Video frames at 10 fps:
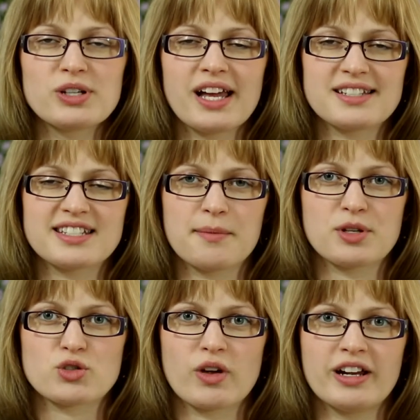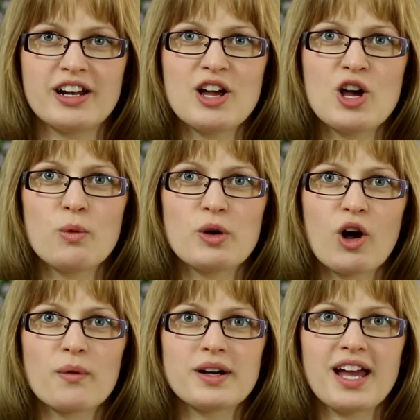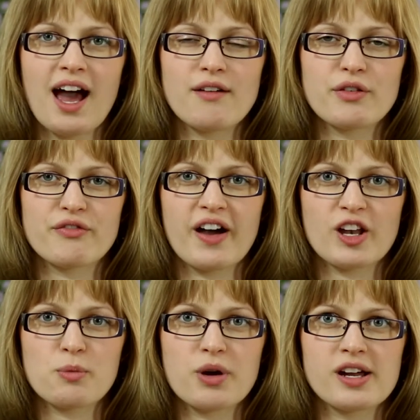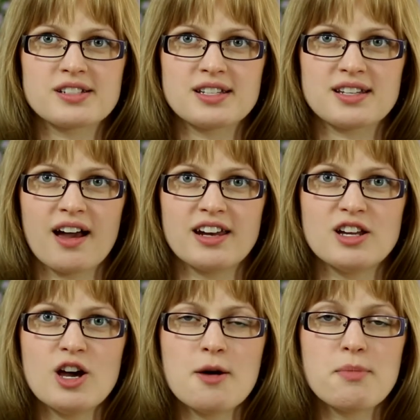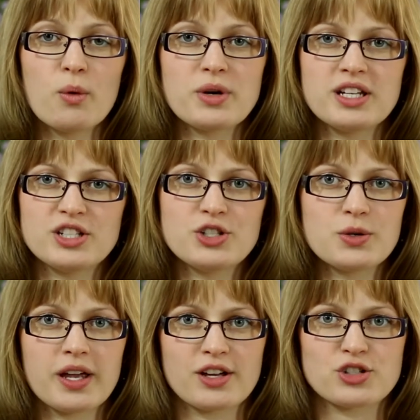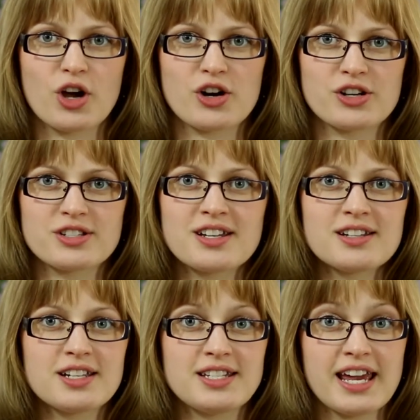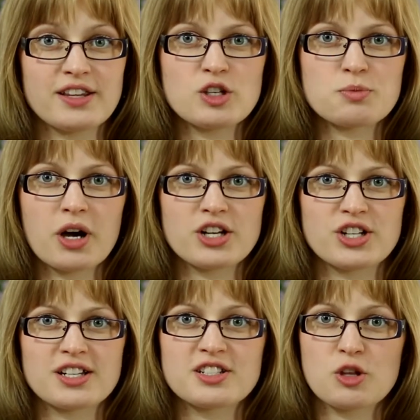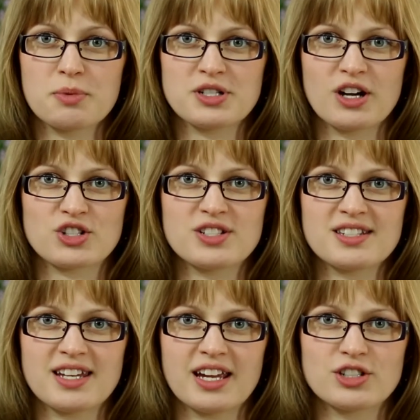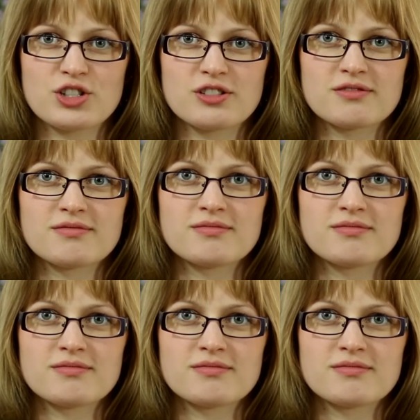Bryn has demonstrated, we already have a final product design, but we need you Kickstarters to take this project to the production stage.